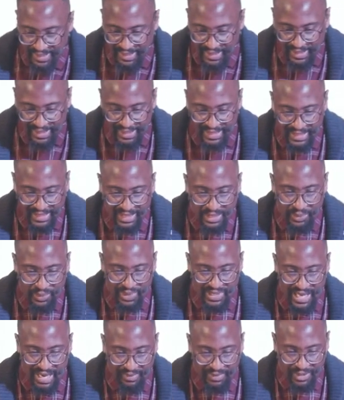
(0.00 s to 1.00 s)
Gideon was
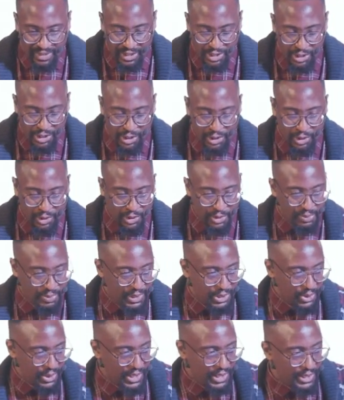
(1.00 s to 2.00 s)
having to choose
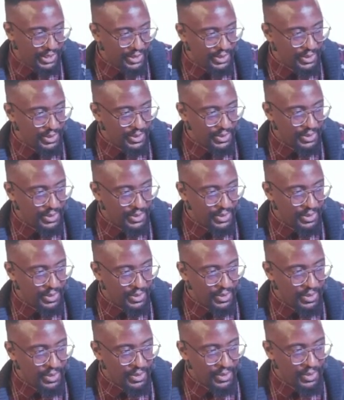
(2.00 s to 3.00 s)
between
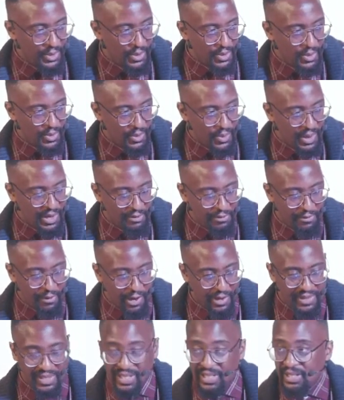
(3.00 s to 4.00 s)
one
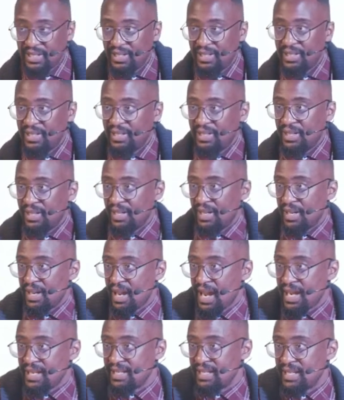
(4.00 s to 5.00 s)
father
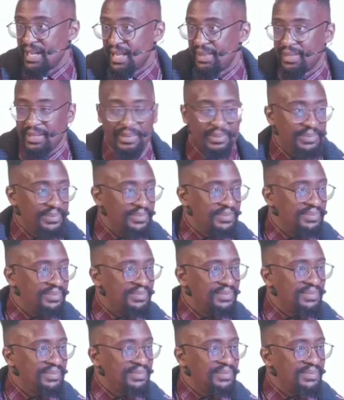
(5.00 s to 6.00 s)
and another.
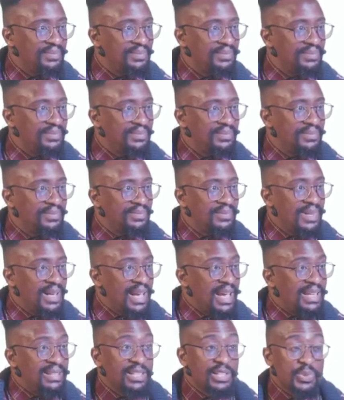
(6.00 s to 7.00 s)

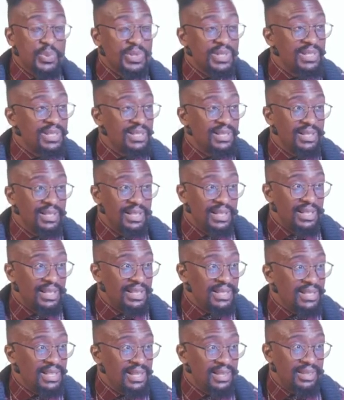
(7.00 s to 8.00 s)
And this wasn't an
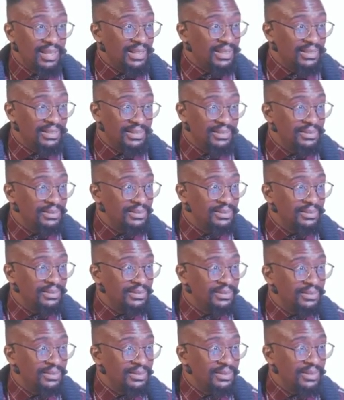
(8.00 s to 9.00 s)
easy thing.
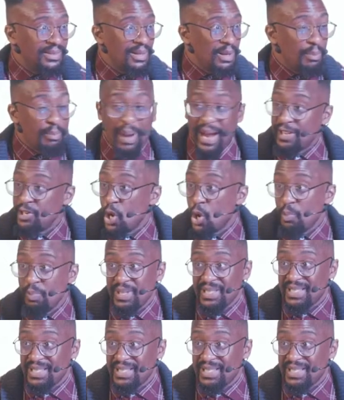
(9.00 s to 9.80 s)
By no means,